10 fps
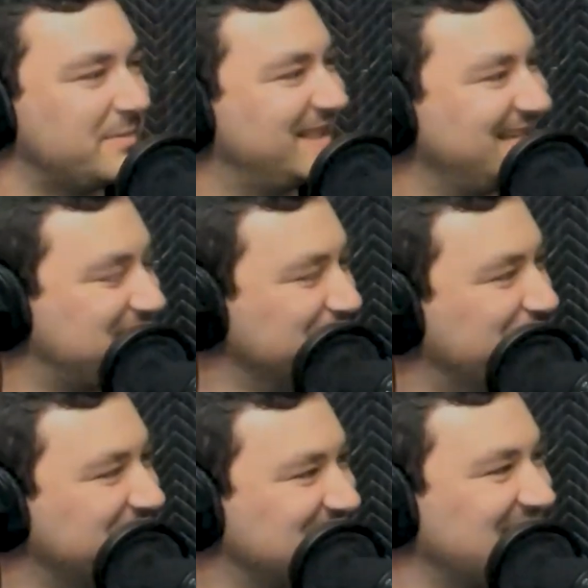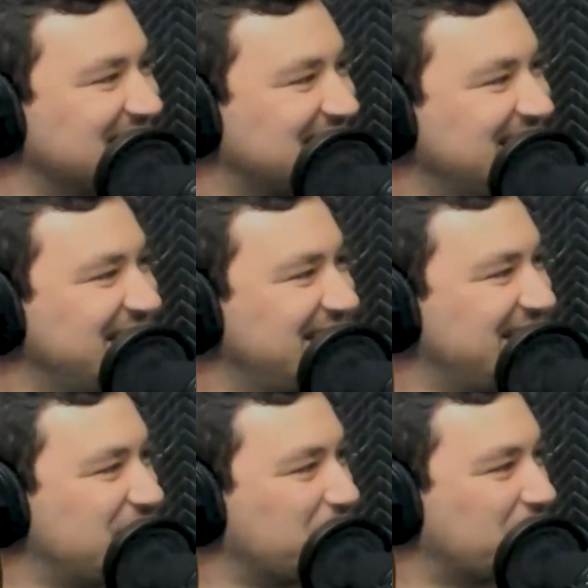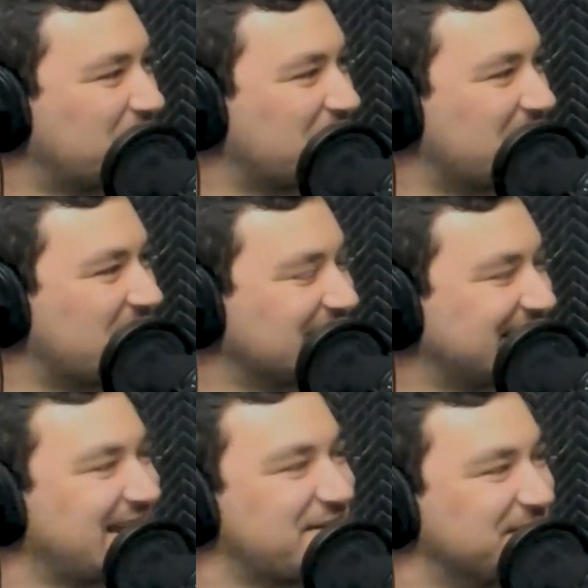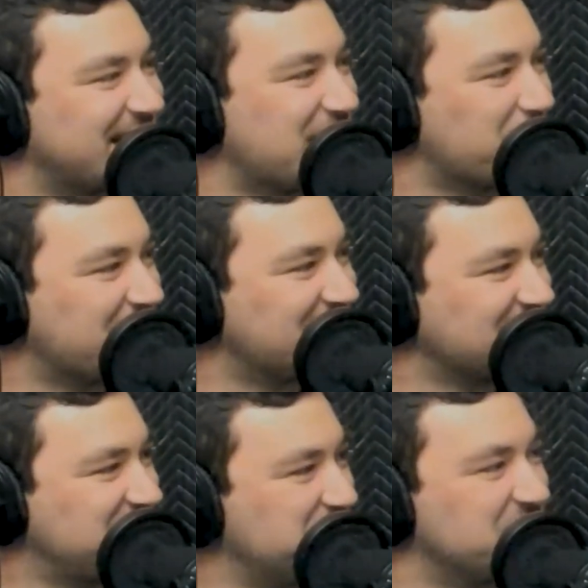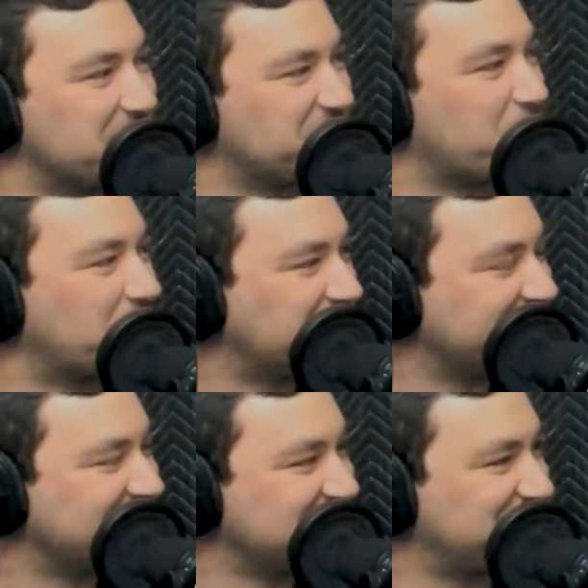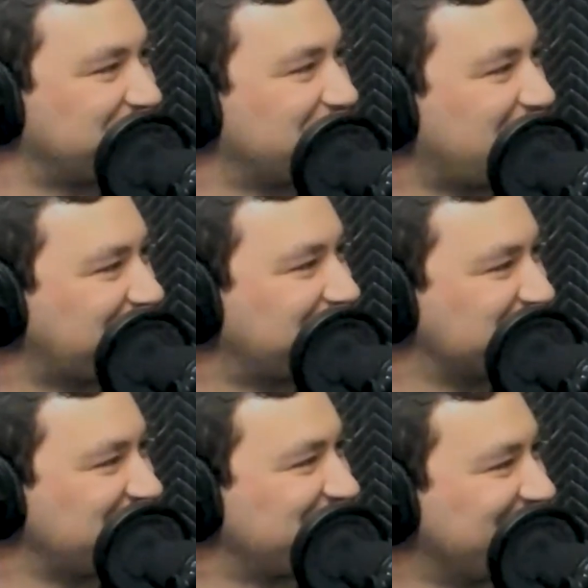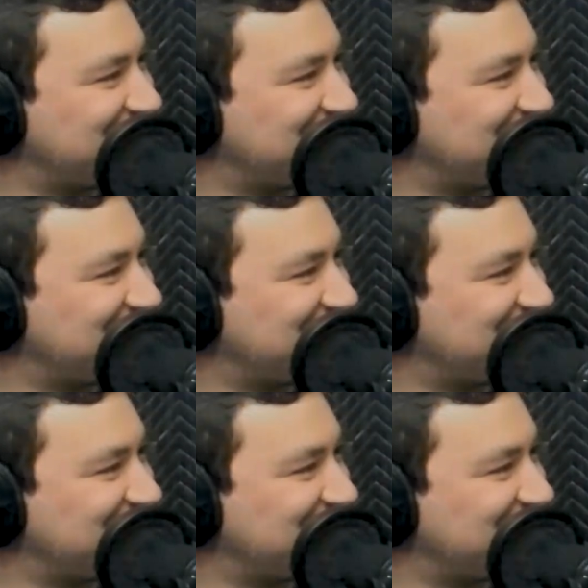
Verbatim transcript: these movies like were uh, kind of a gateway to becoming horror fans for a lot of it our generation.